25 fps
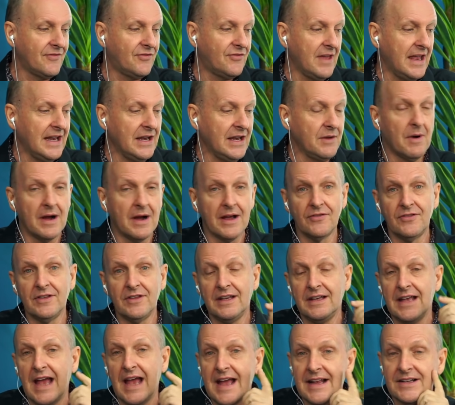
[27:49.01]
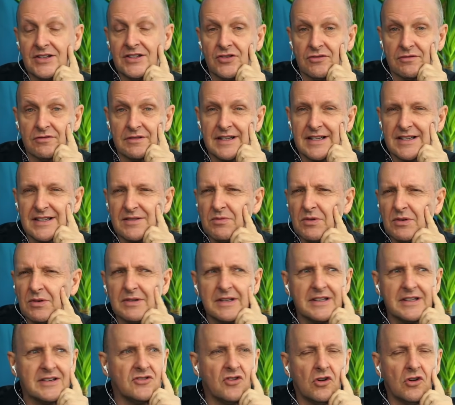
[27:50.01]
Anyway, the answer is, well,
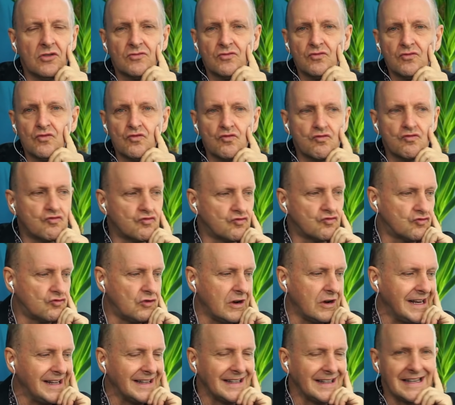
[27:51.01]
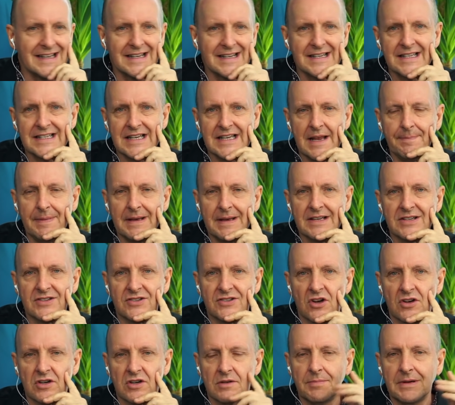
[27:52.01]
it's not really a stepping
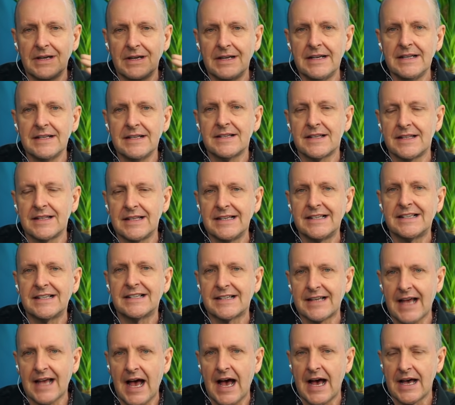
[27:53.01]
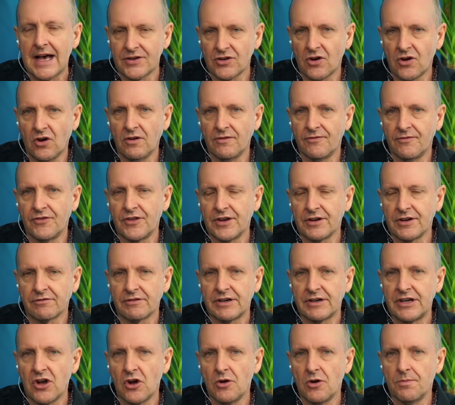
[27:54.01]
stone, but it is the start of the
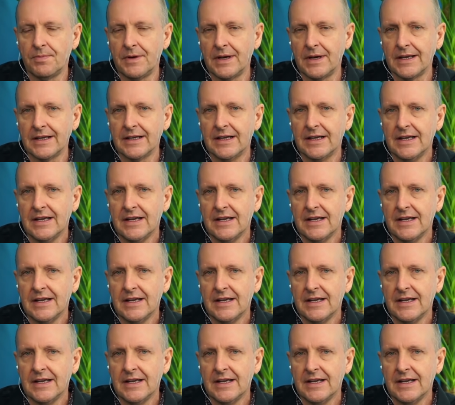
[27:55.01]
reopening.